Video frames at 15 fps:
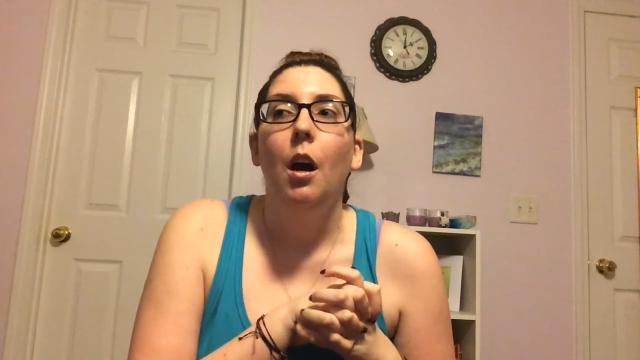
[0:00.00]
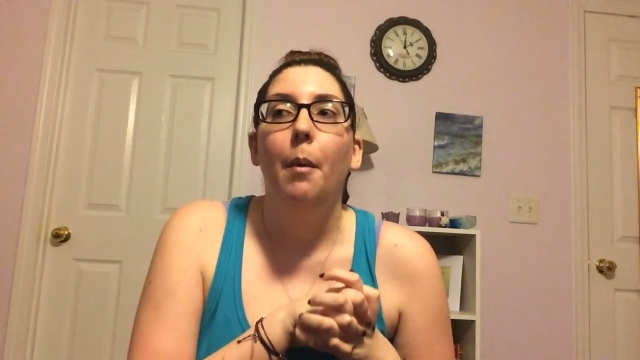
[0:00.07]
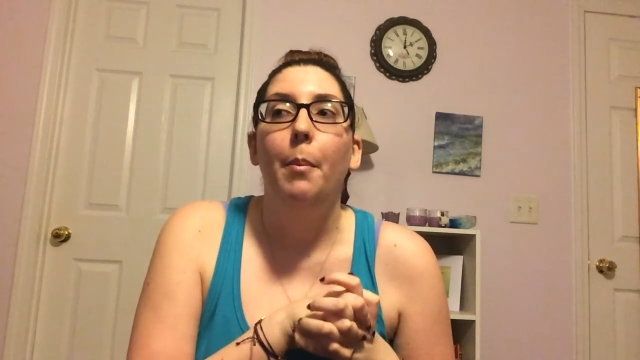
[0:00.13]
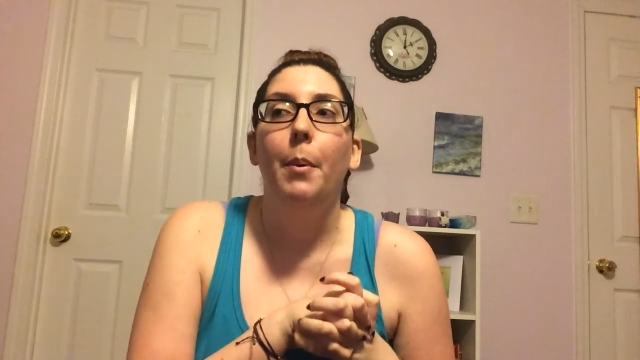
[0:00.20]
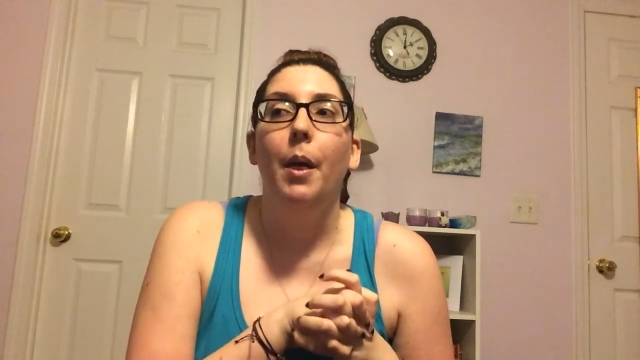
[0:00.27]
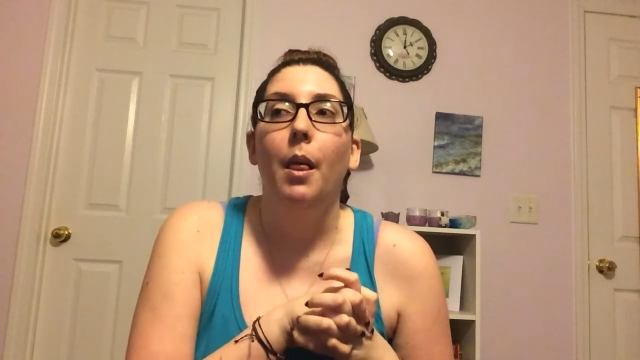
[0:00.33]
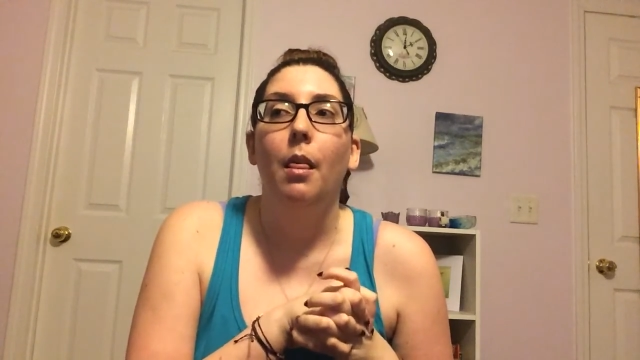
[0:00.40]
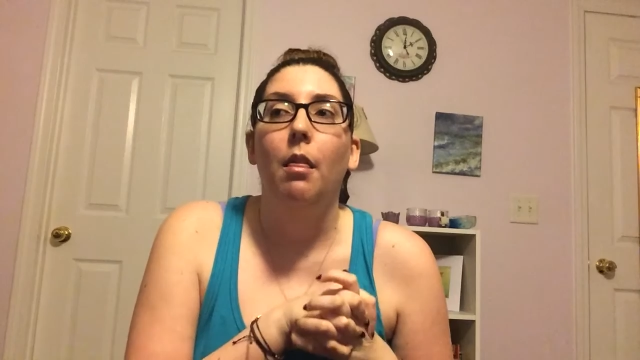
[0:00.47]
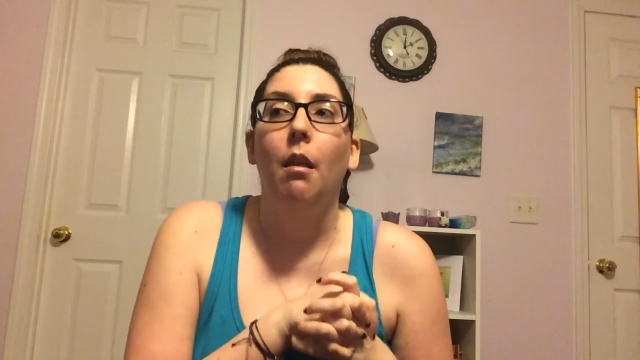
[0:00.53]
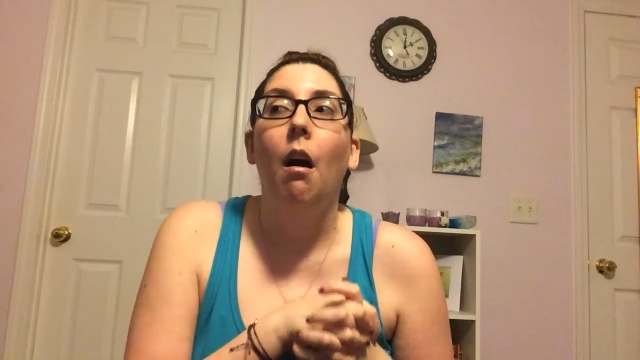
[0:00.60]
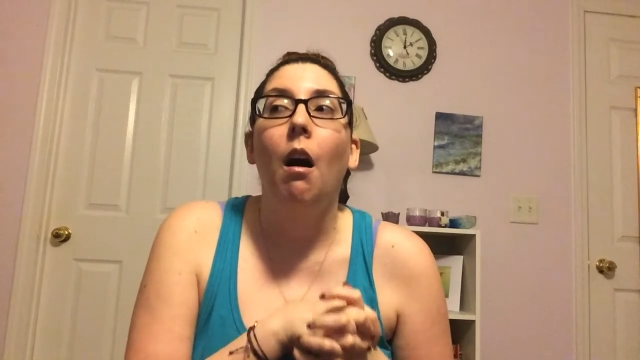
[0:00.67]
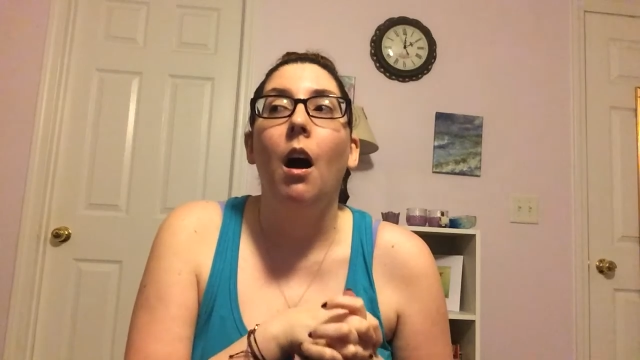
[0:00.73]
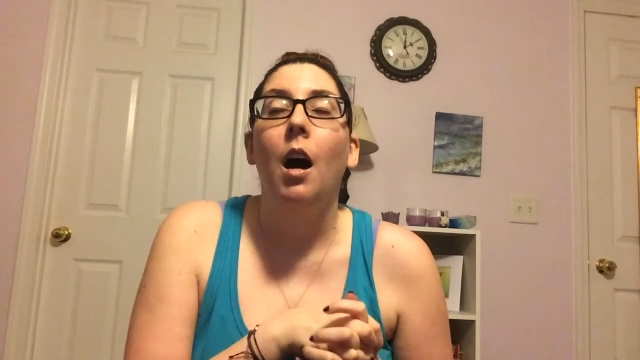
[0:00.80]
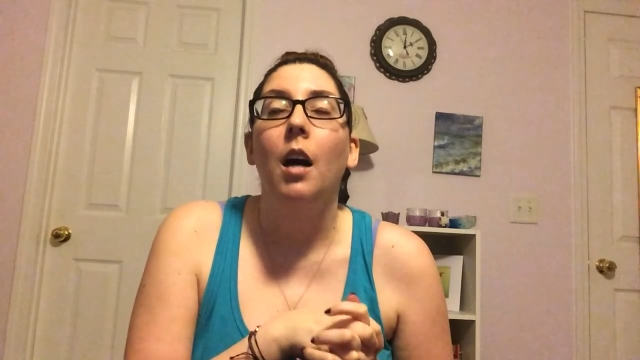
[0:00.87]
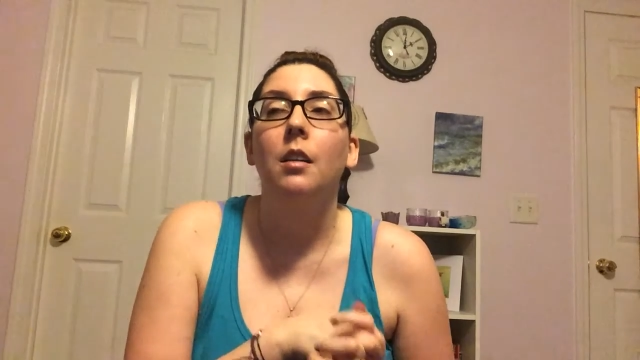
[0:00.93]
a bit
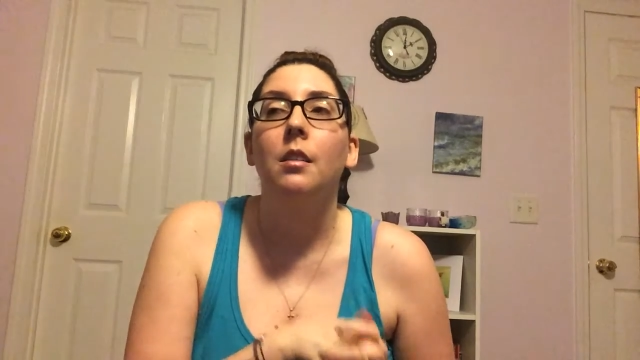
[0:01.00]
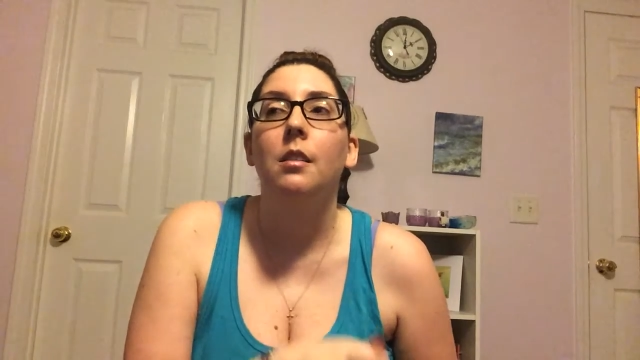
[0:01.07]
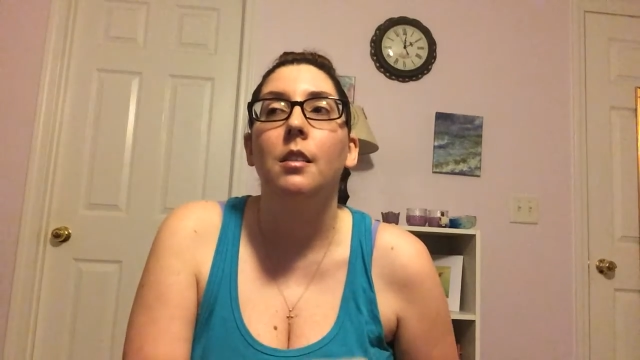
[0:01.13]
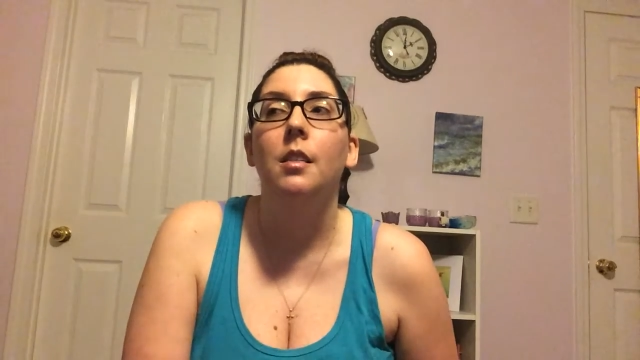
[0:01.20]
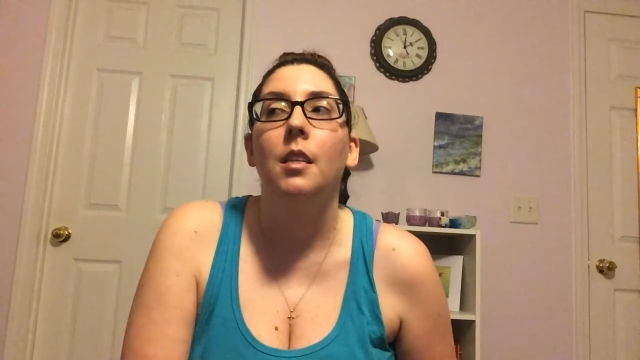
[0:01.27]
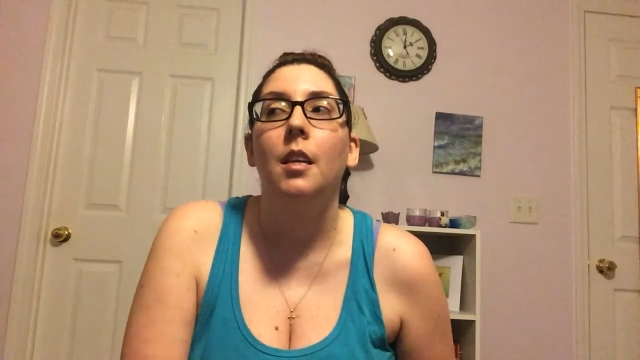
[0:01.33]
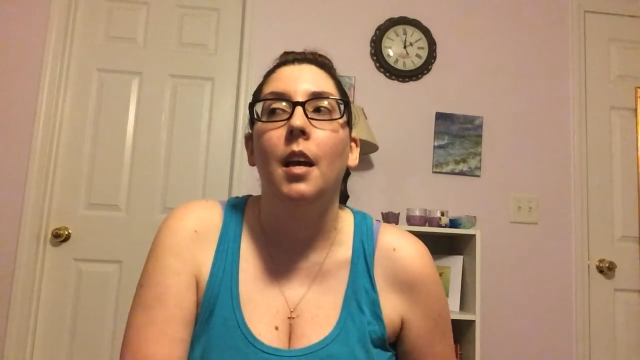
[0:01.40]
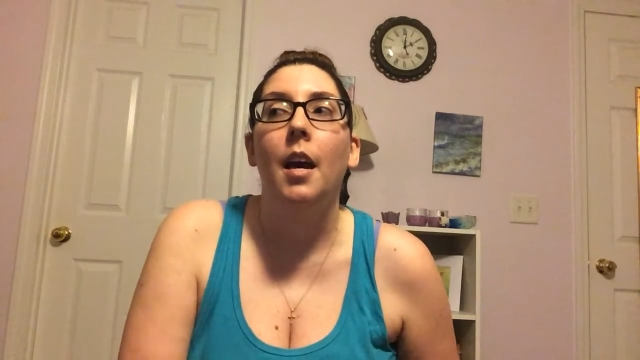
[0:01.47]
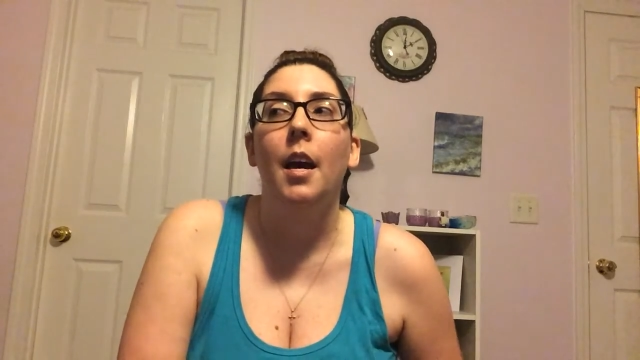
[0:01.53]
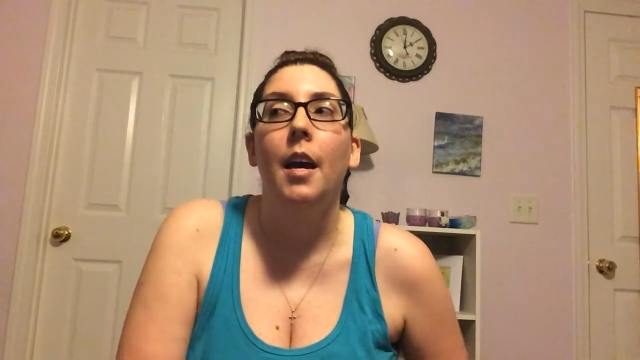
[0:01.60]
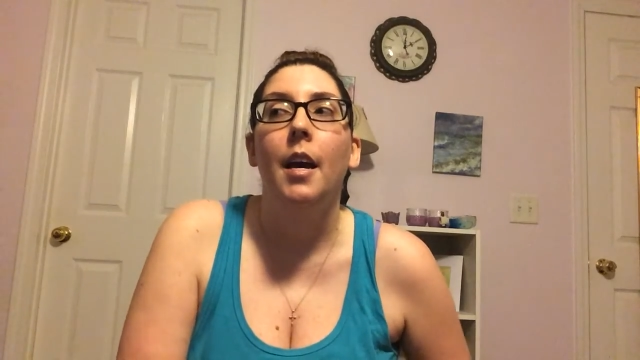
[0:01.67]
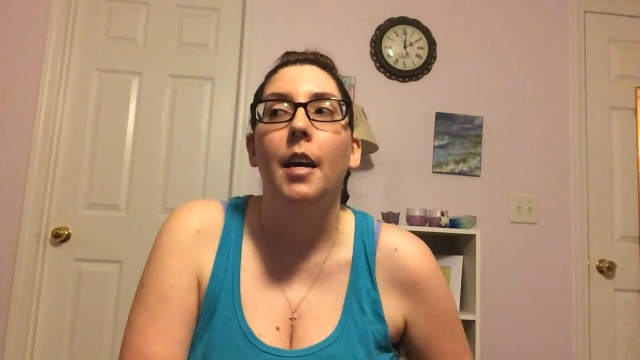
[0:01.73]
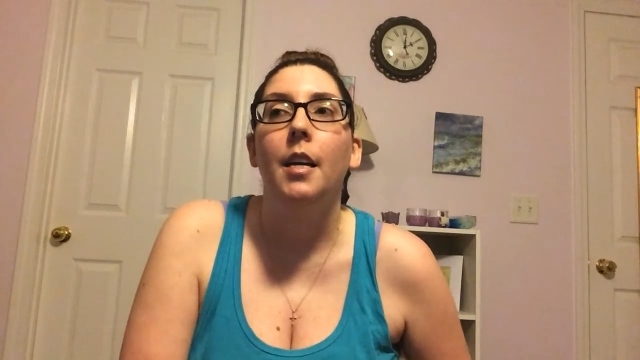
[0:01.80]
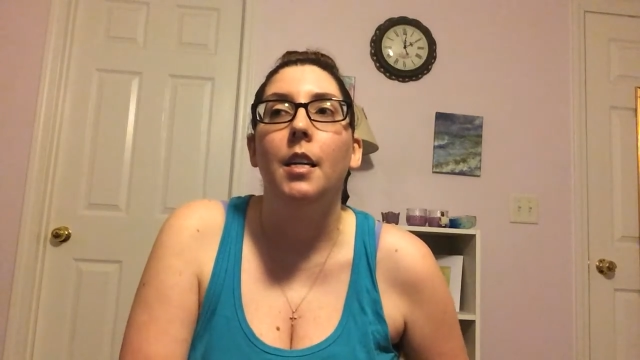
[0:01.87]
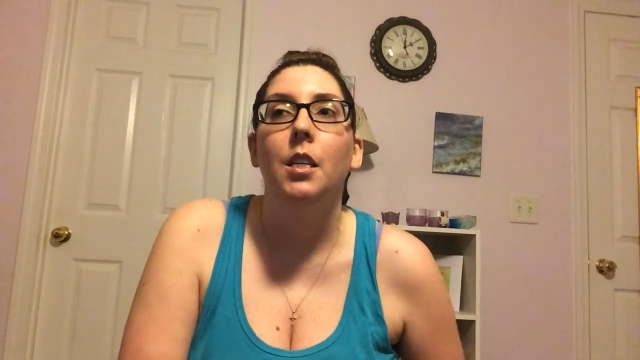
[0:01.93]
lost,
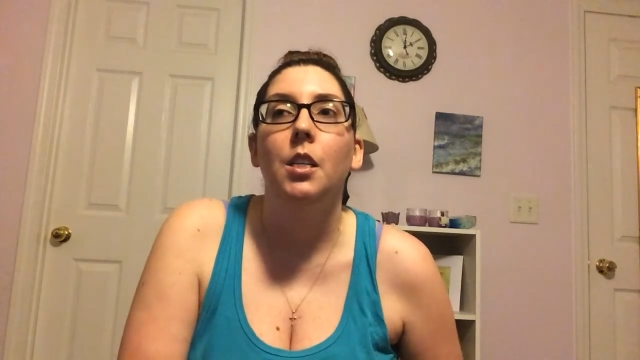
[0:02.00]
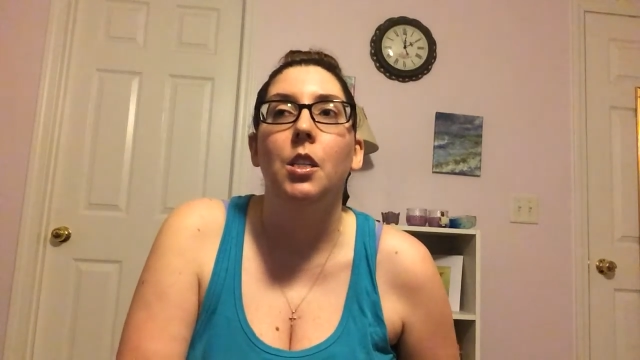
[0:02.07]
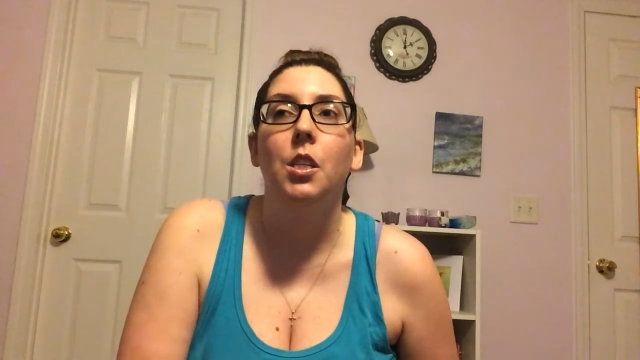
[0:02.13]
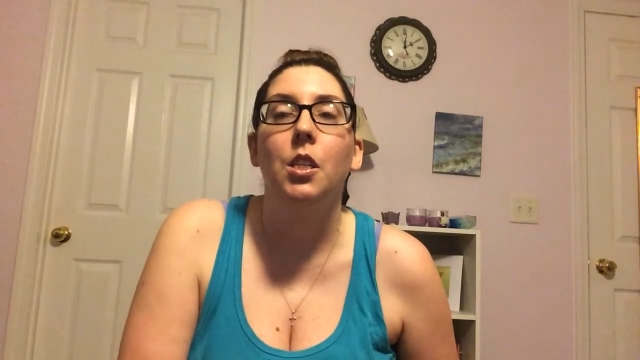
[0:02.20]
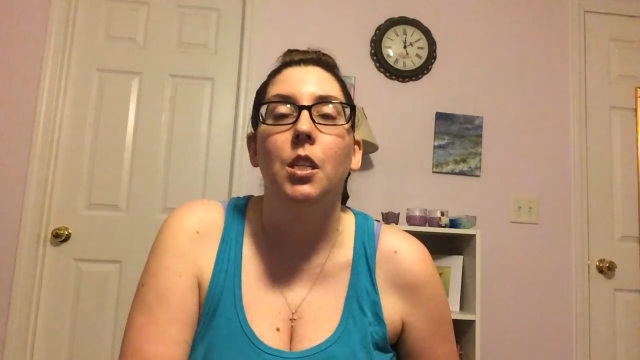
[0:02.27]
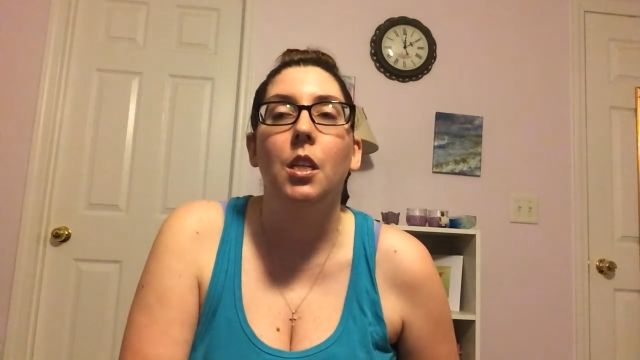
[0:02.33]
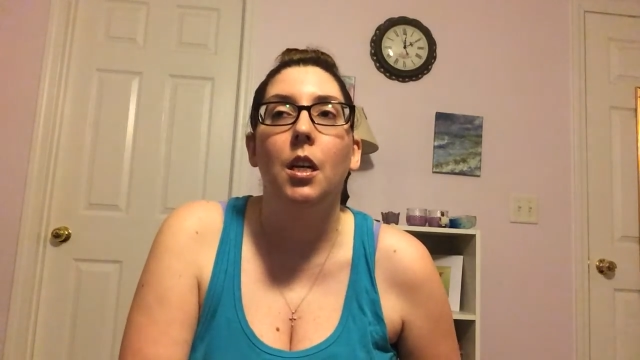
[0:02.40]
and